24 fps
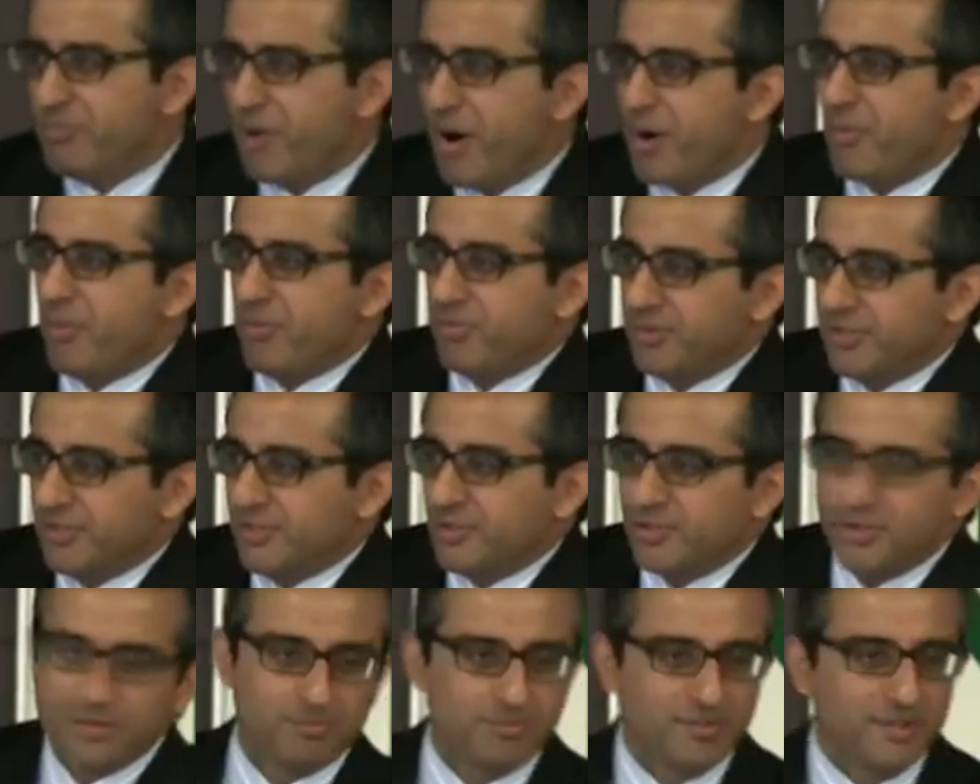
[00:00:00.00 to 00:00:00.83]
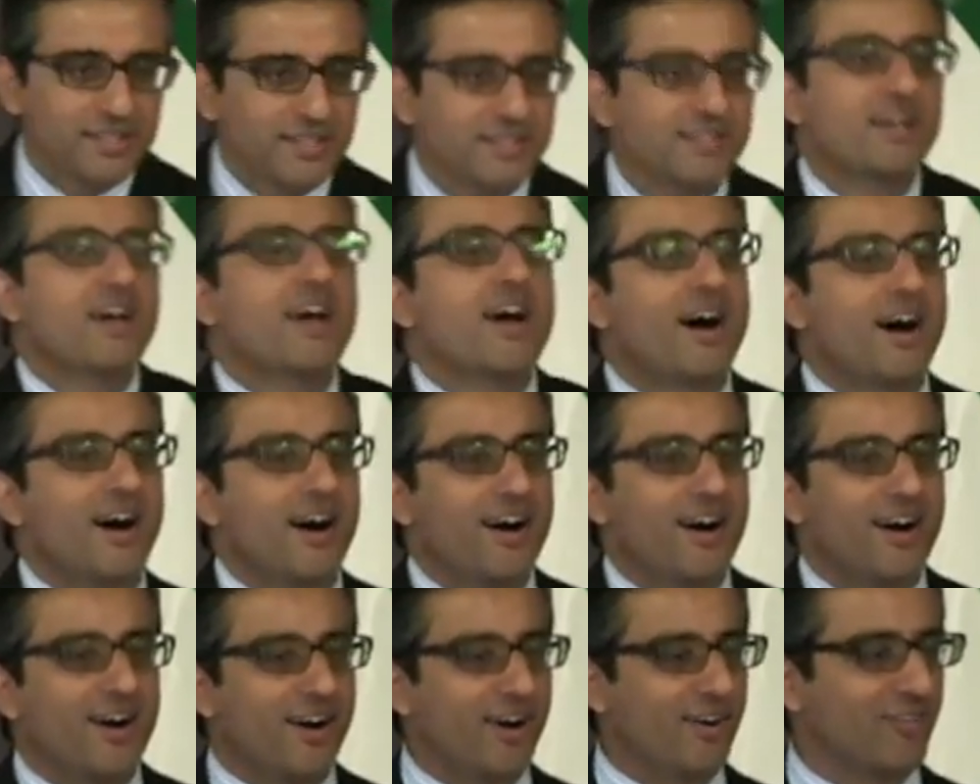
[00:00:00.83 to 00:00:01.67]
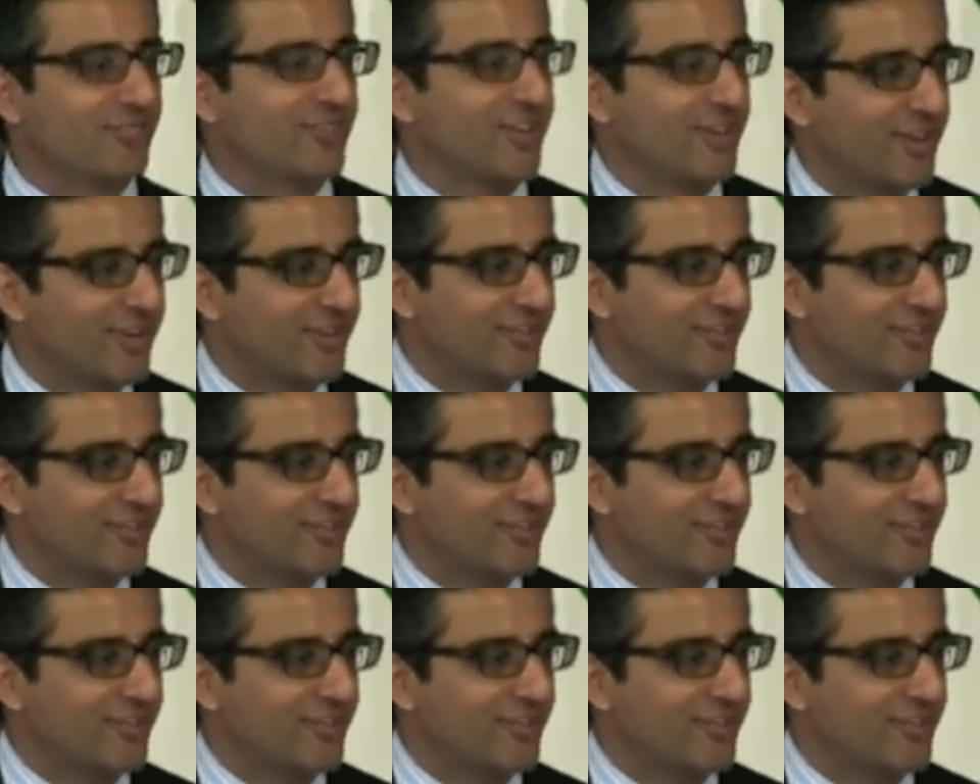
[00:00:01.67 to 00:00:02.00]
probably should be of the,